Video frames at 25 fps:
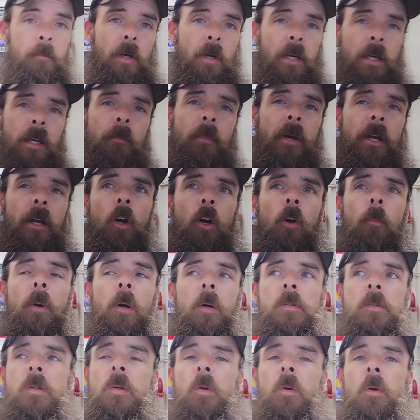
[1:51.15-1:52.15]
I hit my elbow
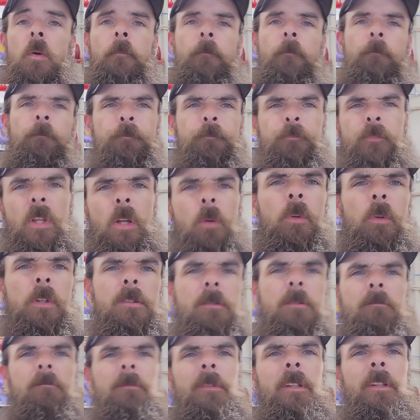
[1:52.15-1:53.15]
too, which,
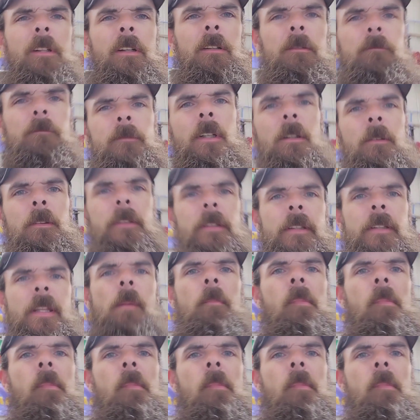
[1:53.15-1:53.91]
you know, not really that